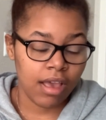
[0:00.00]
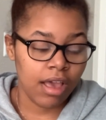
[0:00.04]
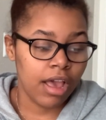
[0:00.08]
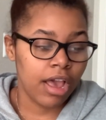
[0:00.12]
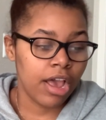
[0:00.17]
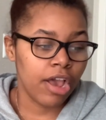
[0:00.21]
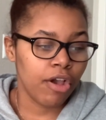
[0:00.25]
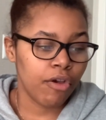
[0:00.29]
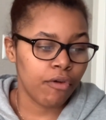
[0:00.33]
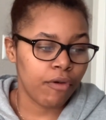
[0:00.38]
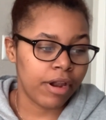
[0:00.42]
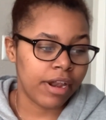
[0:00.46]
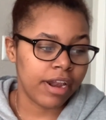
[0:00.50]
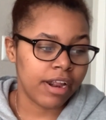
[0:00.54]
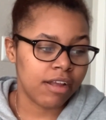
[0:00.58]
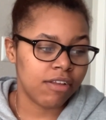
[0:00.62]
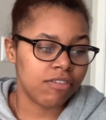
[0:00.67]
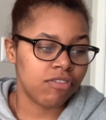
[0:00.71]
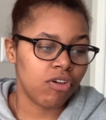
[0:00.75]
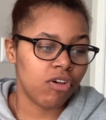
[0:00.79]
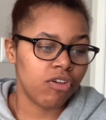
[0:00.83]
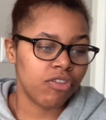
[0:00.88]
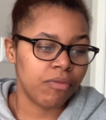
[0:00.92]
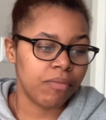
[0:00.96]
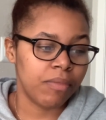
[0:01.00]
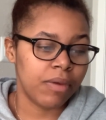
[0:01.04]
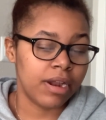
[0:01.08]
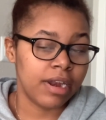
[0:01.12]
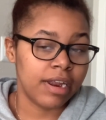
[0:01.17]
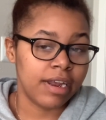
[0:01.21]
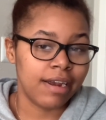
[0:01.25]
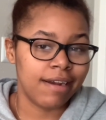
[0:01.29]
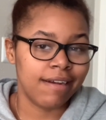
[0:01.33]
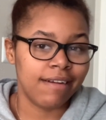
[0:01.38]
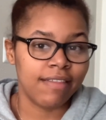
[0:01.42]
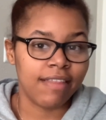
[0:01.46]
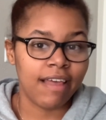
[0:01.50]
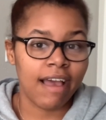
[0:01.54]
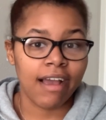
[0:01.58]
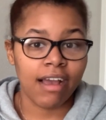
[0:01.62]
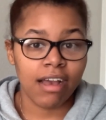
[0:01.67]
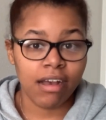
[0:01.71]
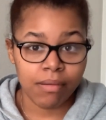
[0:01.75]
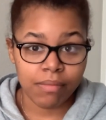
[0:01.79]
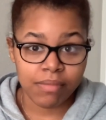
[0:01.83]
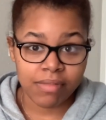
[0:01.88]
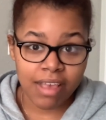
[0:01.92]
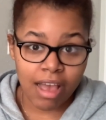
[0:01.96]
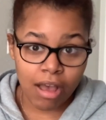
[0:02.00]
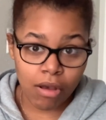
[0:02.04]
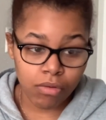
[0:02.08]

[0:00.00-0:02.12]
Credit is all the money that comes out.